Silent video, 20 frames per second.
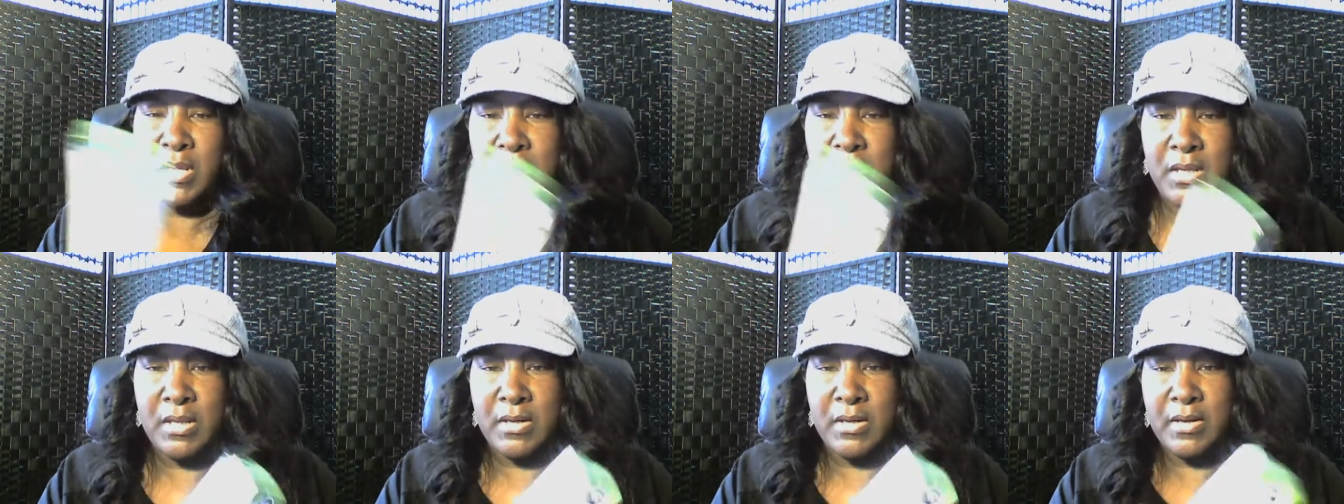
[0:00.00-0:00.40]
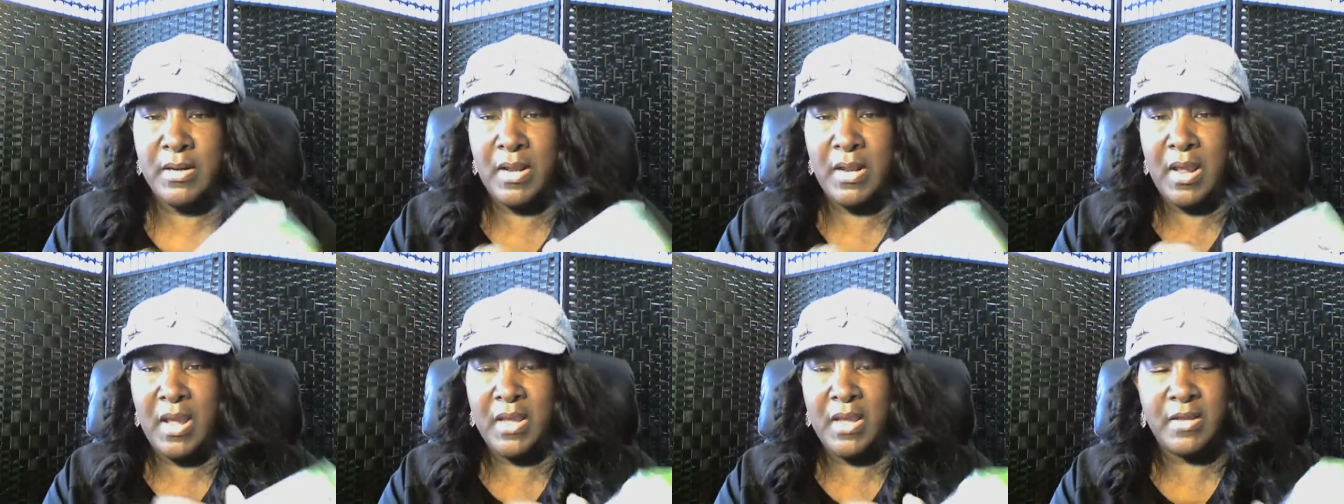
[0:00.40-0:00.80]
and
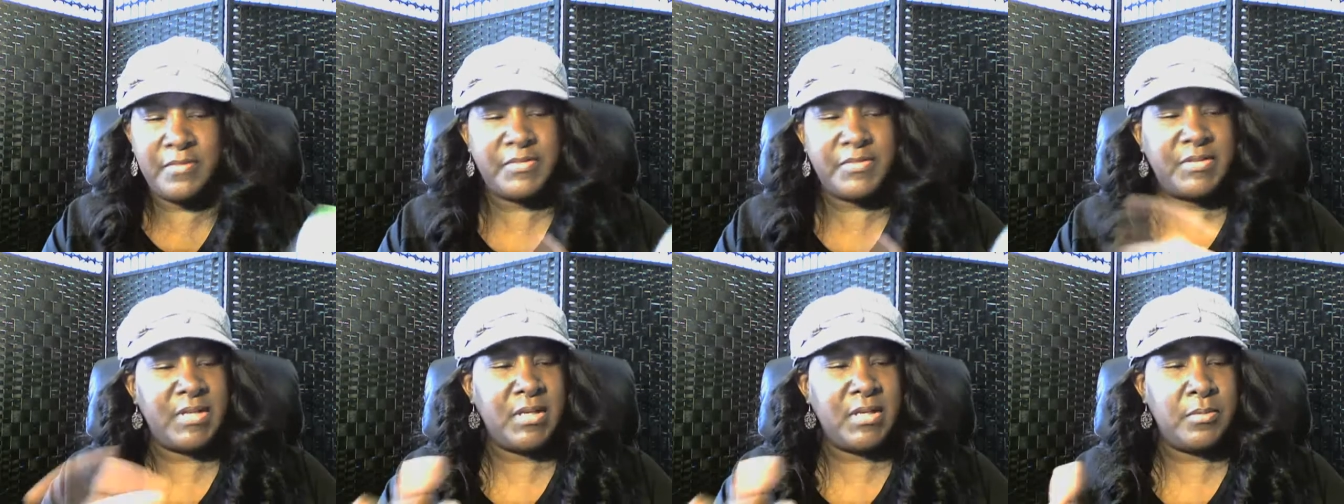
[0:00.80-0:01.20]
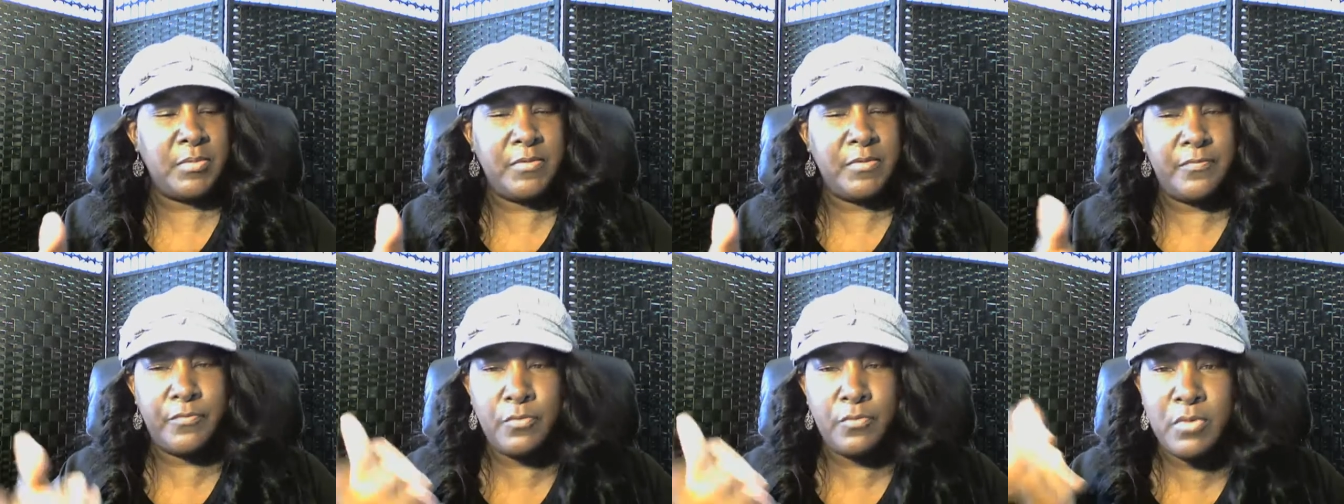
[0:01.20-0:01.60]
I have stated
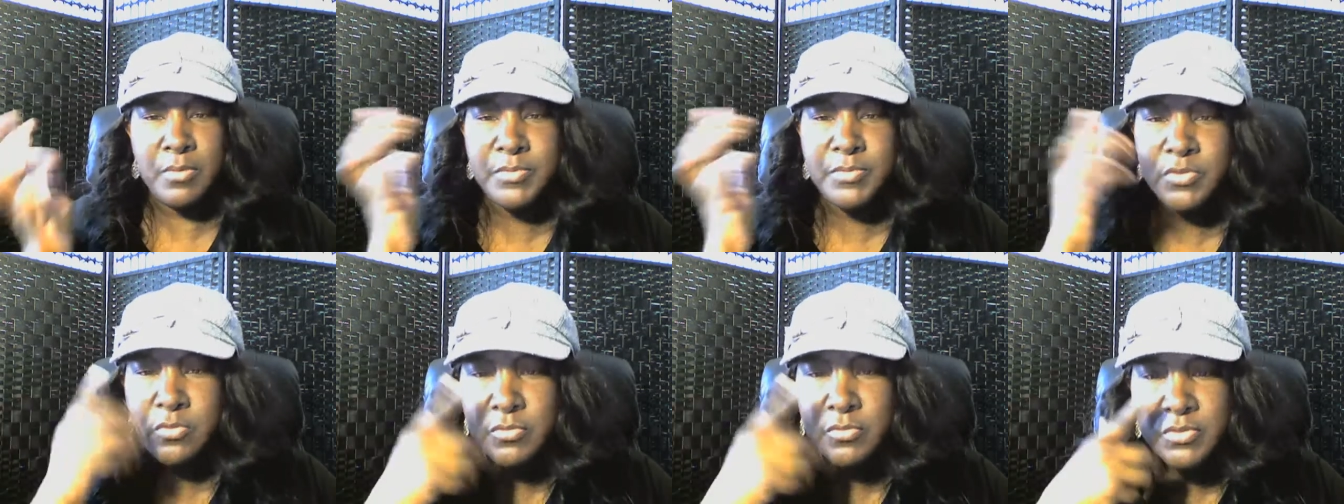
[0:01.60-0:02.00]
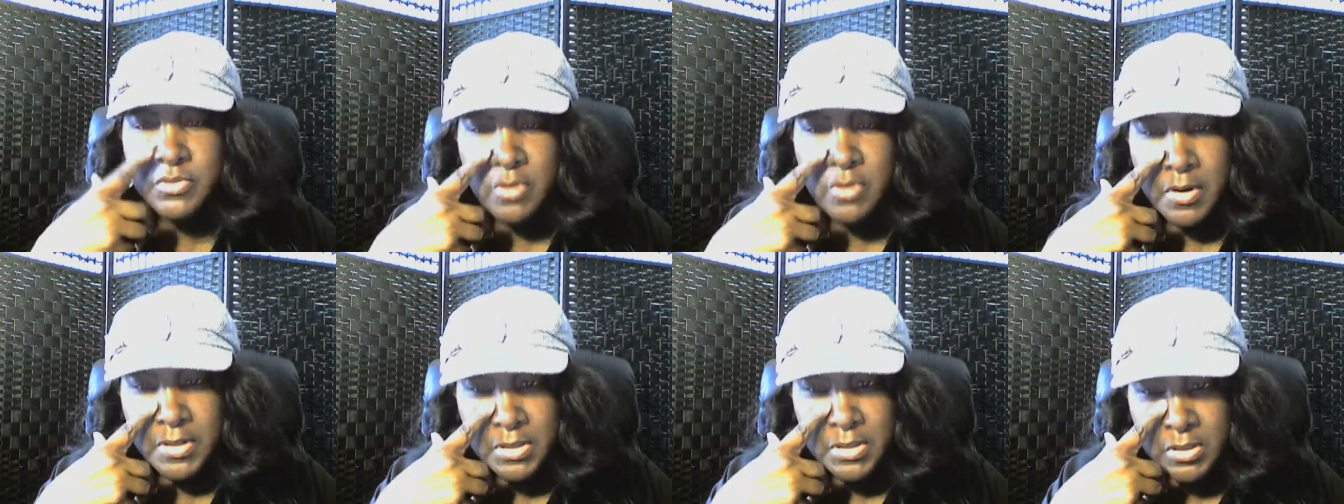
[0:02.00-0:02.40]
before, so it's
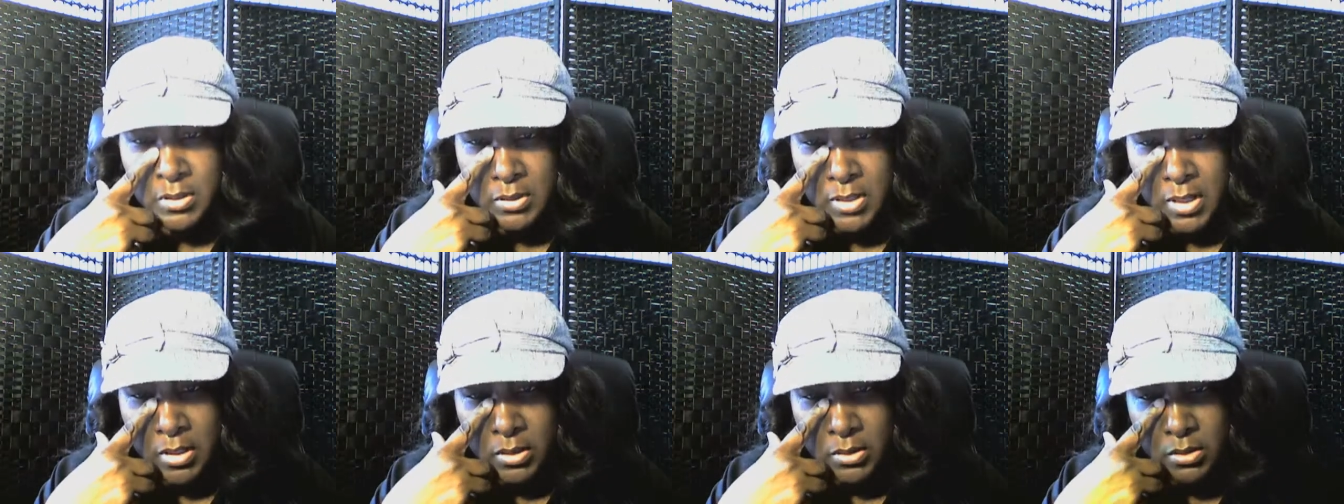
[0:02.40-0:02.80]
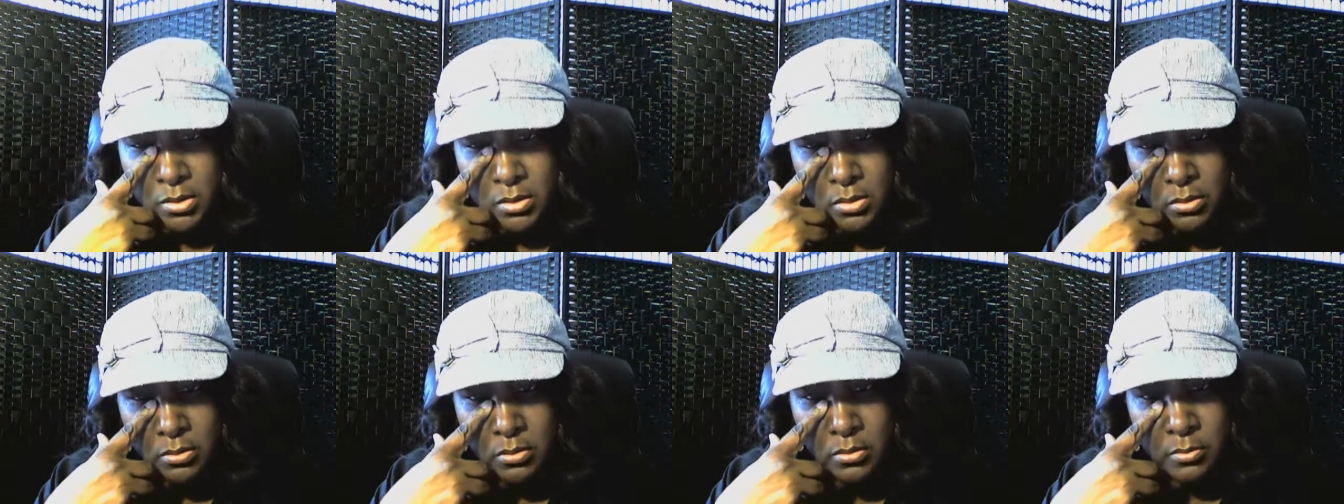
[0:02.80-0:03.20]
starting to get like a
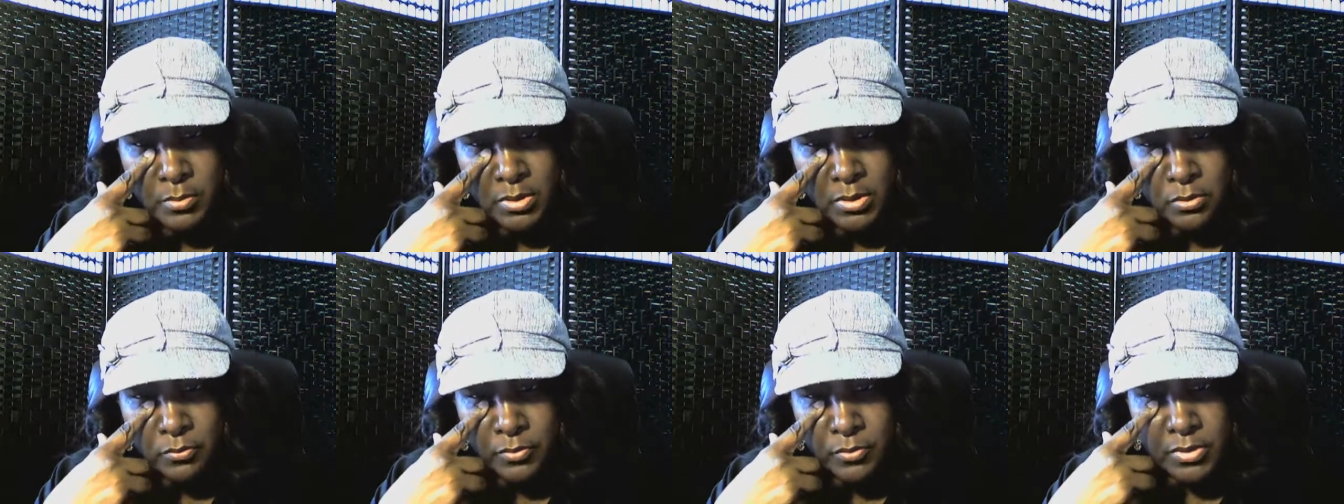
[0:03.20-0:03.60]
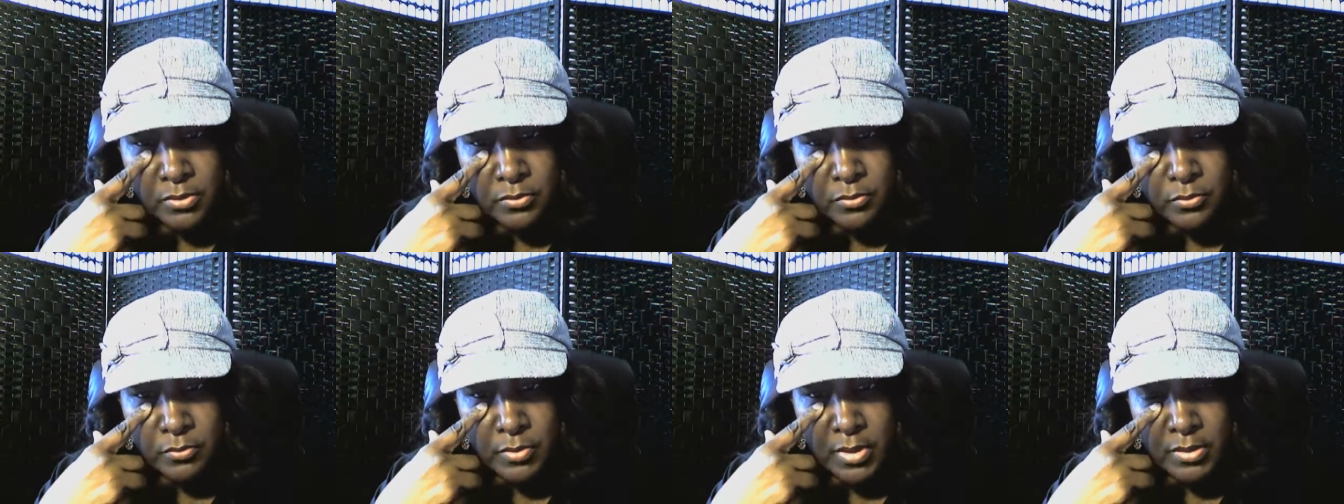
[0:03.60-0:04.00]
little bit of
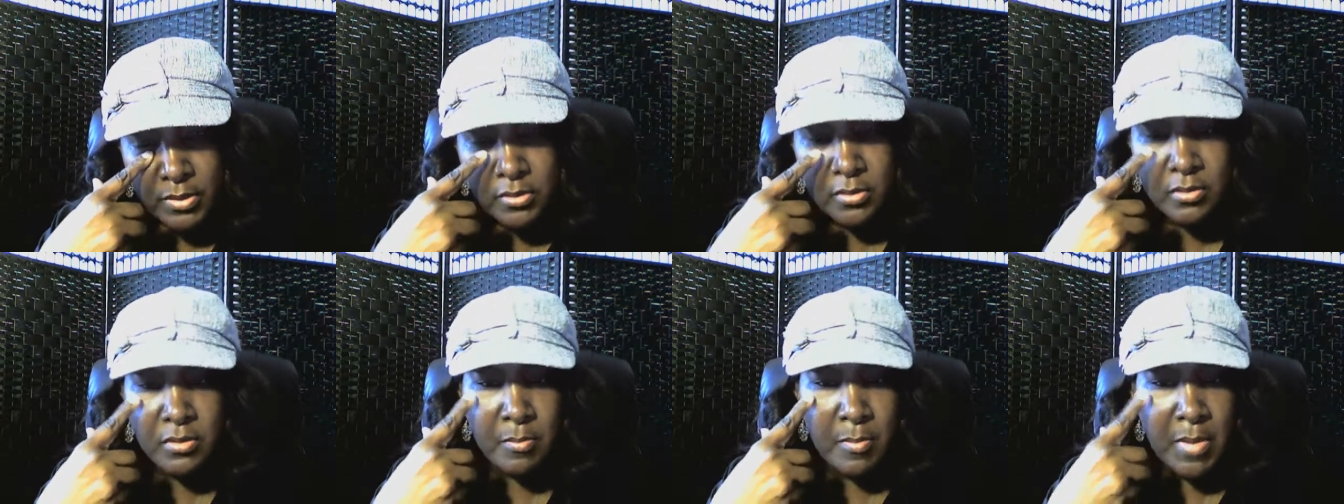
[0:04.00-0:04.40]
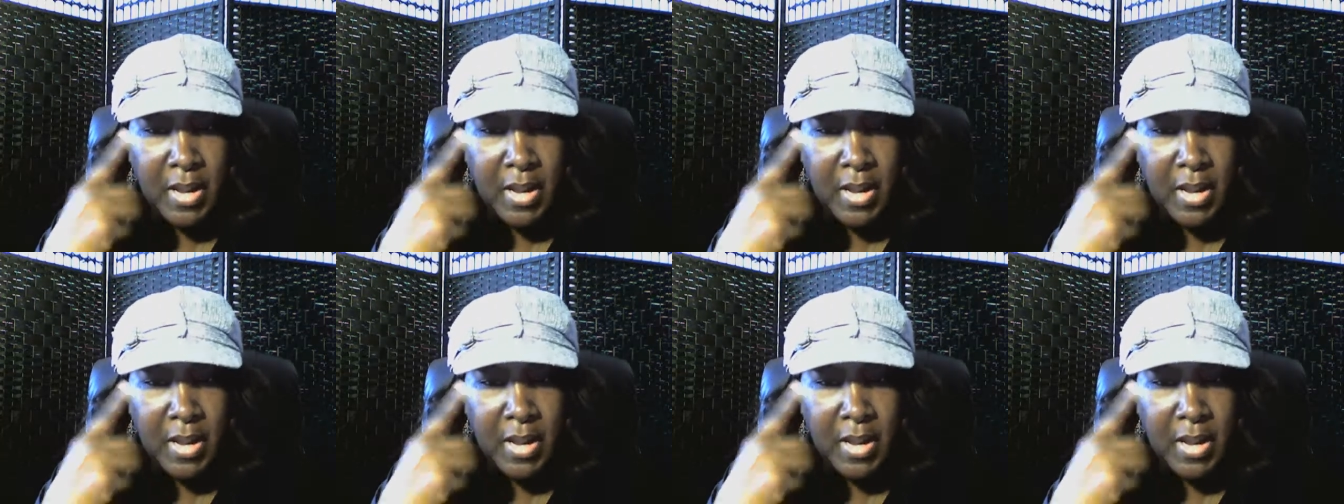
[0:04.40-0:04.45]
wrinkle right here.